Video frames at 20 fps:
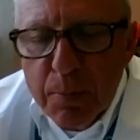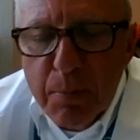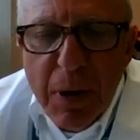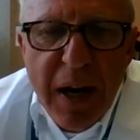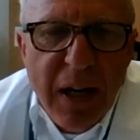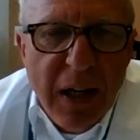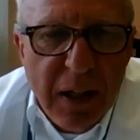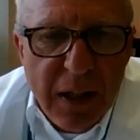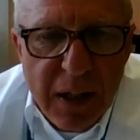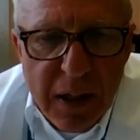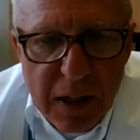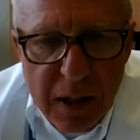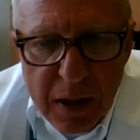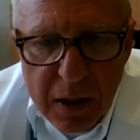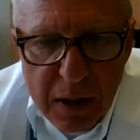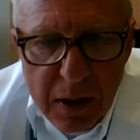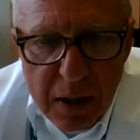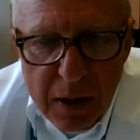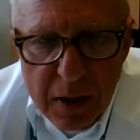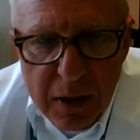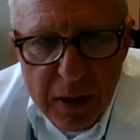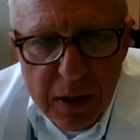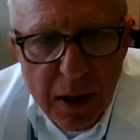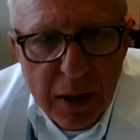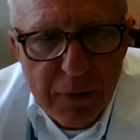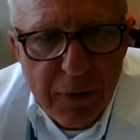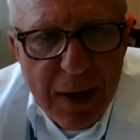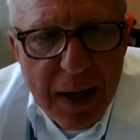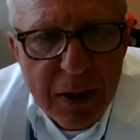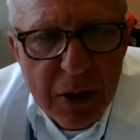explaining the
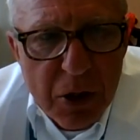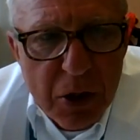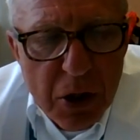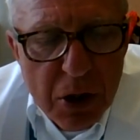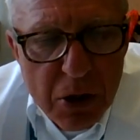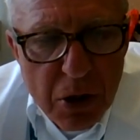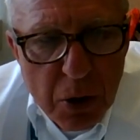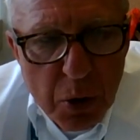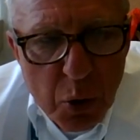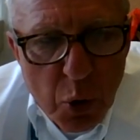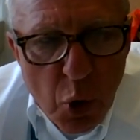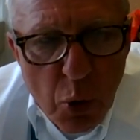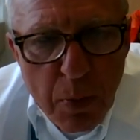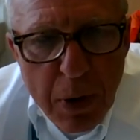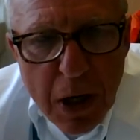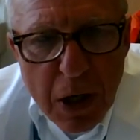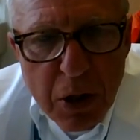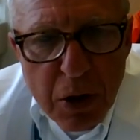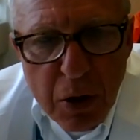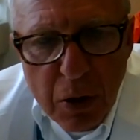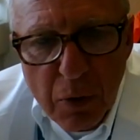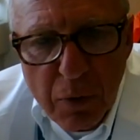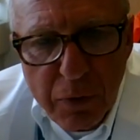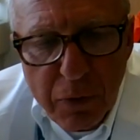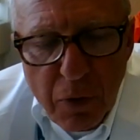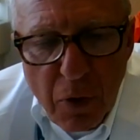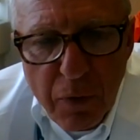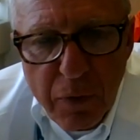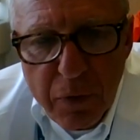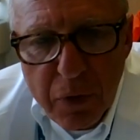uh, advantages and drawbacks
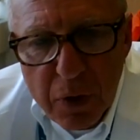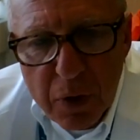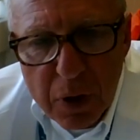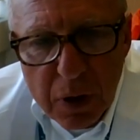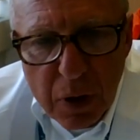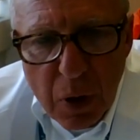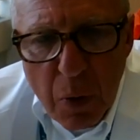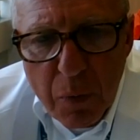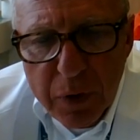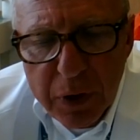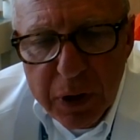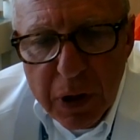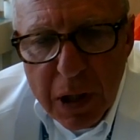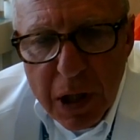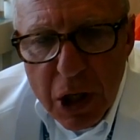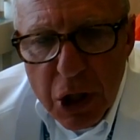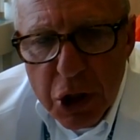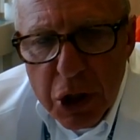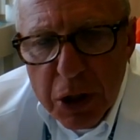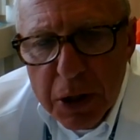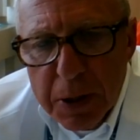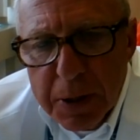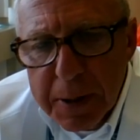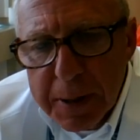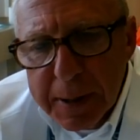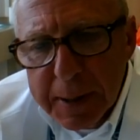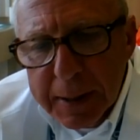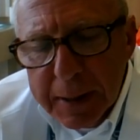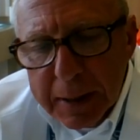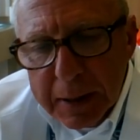of, of uh, home
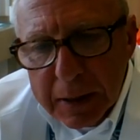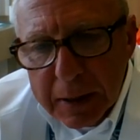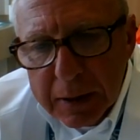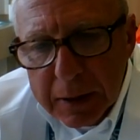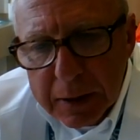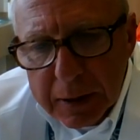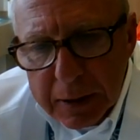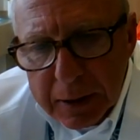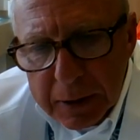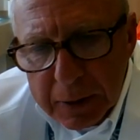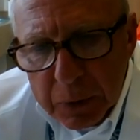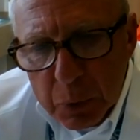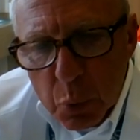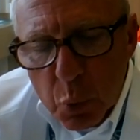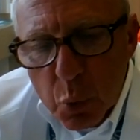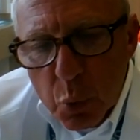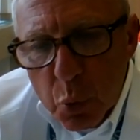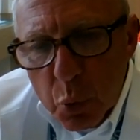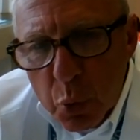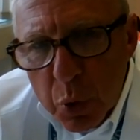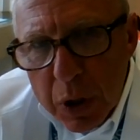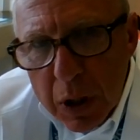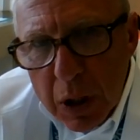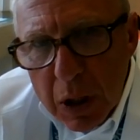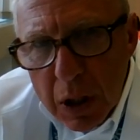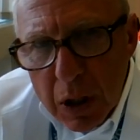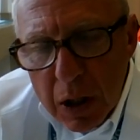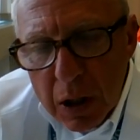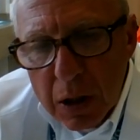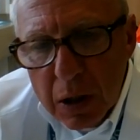ventilation, uh,
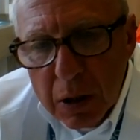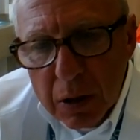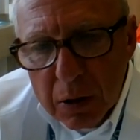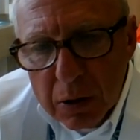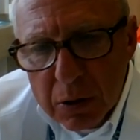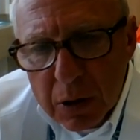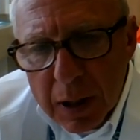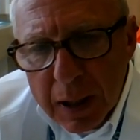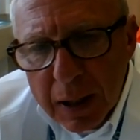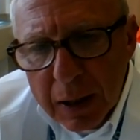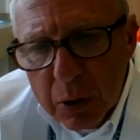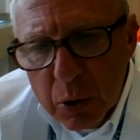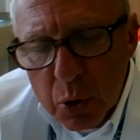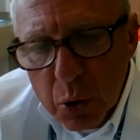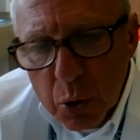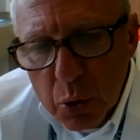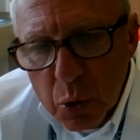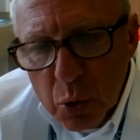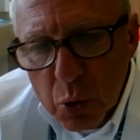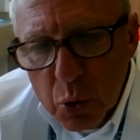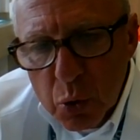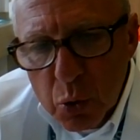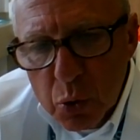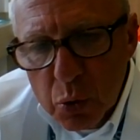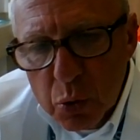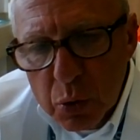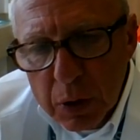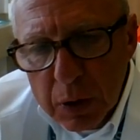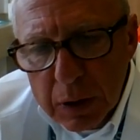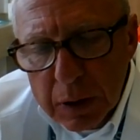we try
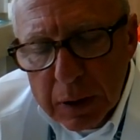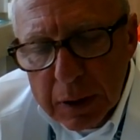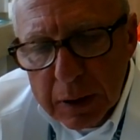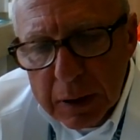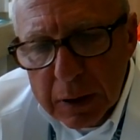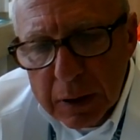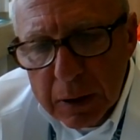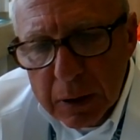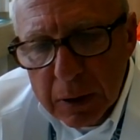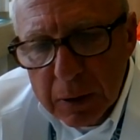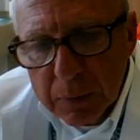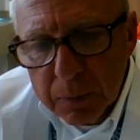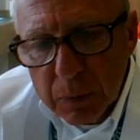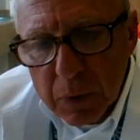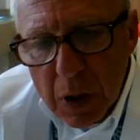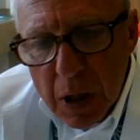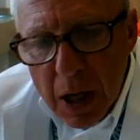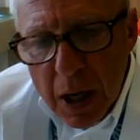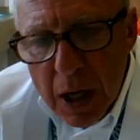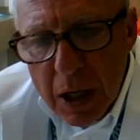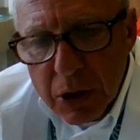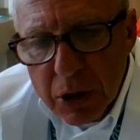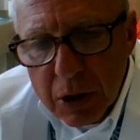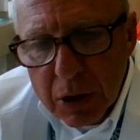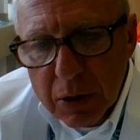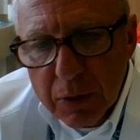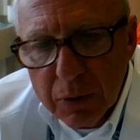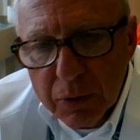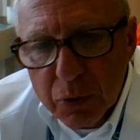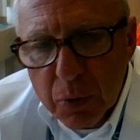to uh,
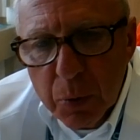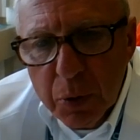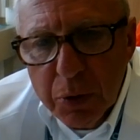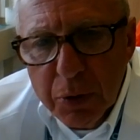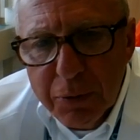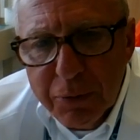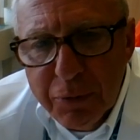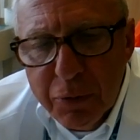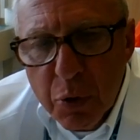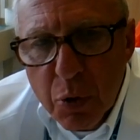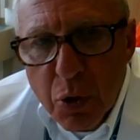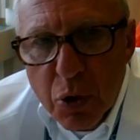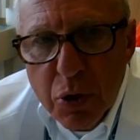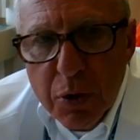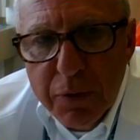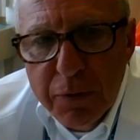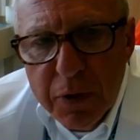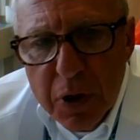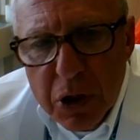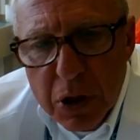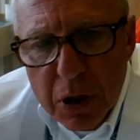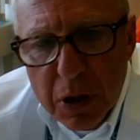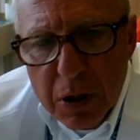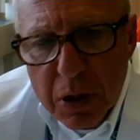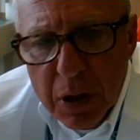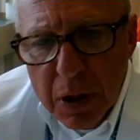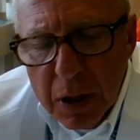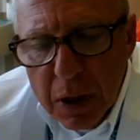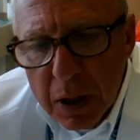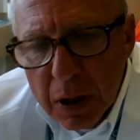ask from the first
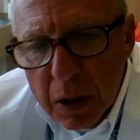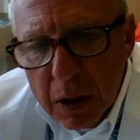visit,